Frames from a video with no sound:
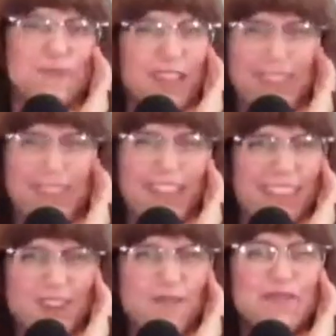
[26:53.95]
with the
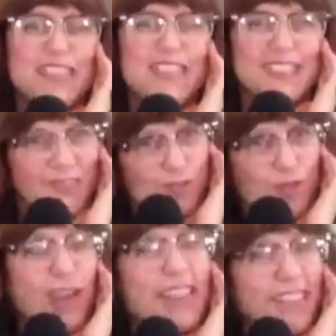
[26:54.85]
therapist, you know, with the
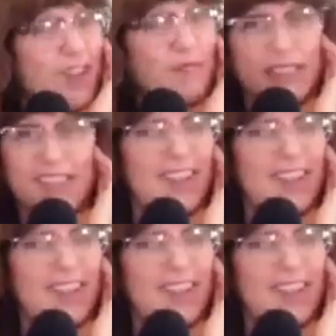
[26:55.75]
right therapist. A lot